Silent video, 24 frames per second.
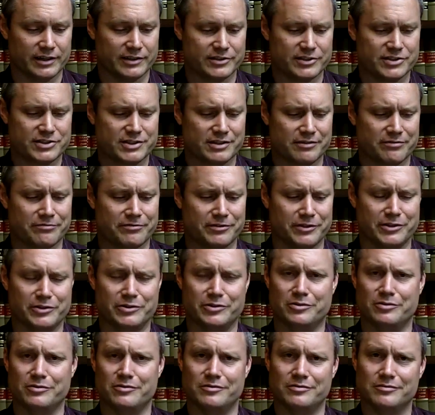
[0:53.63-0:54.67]
Just a
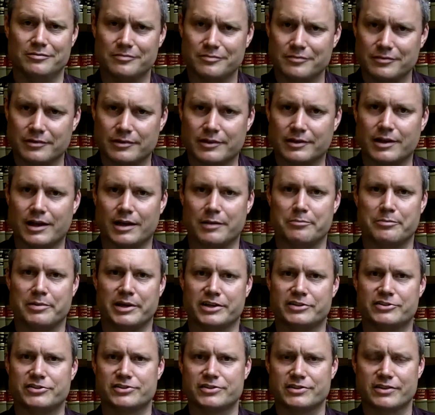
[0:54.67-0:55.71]
few
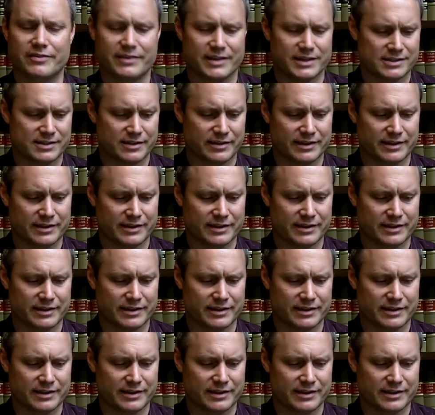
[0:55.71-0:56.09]
pictures of this.